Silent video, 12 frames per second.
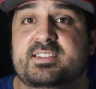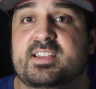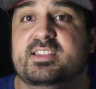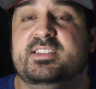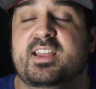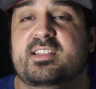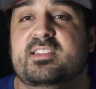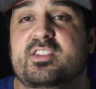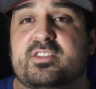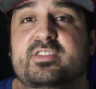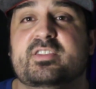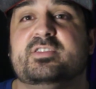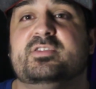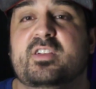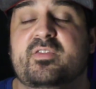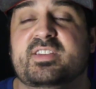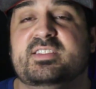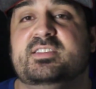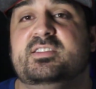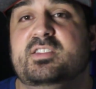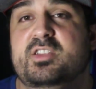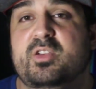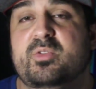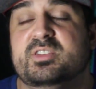is their service
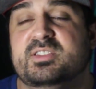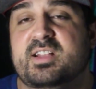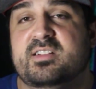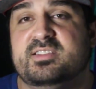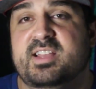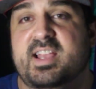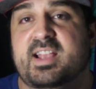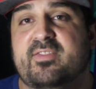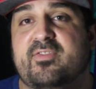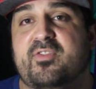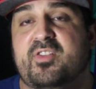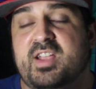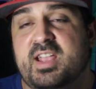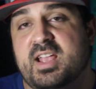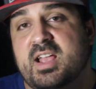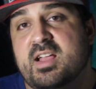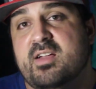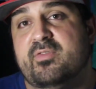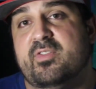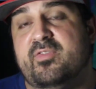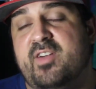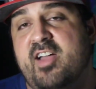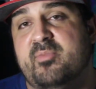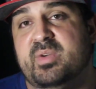to you is they're saying free for
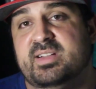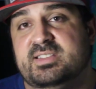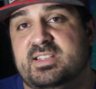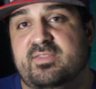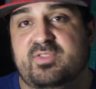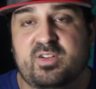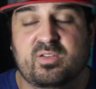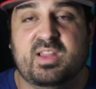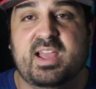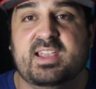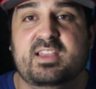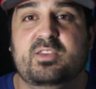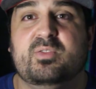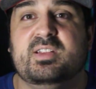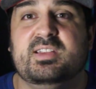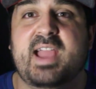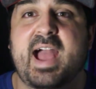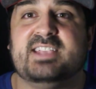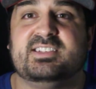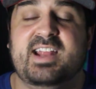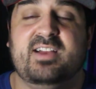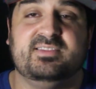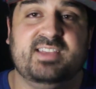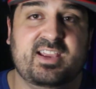5 months, and if you don't like it, you can cash it
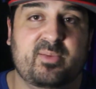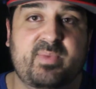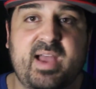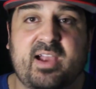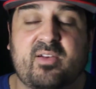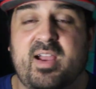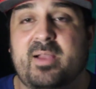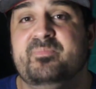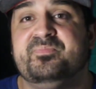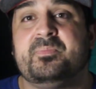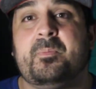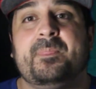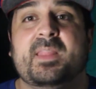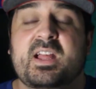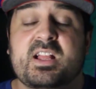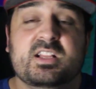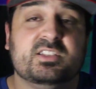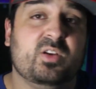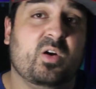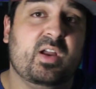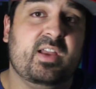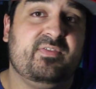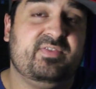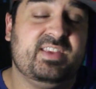out and take it back, right?
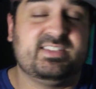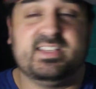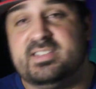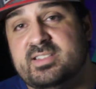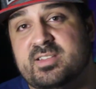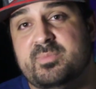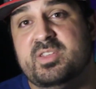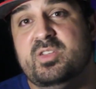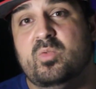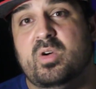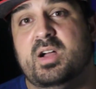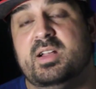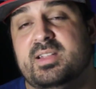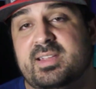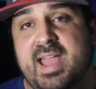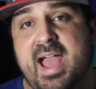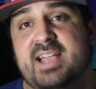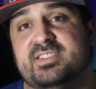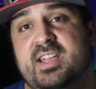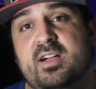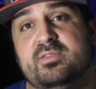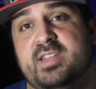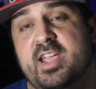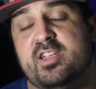So if this isn't something you want, cash
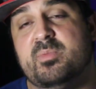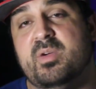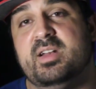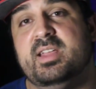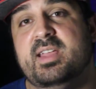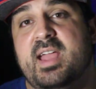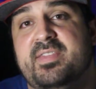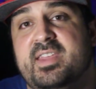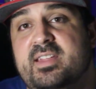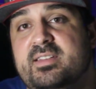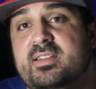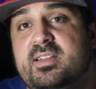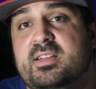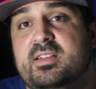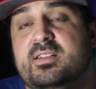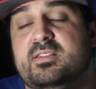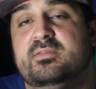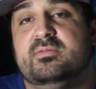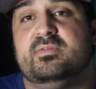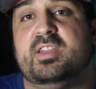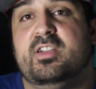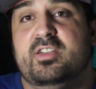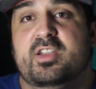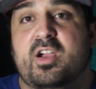out, take your money, and then
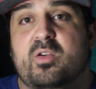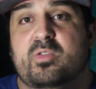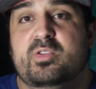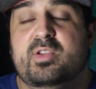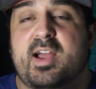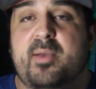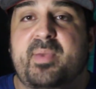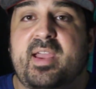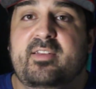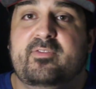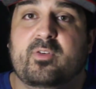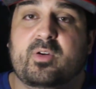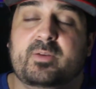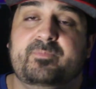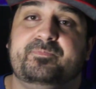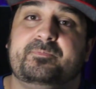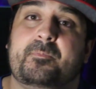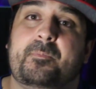there you go, you got paid for it.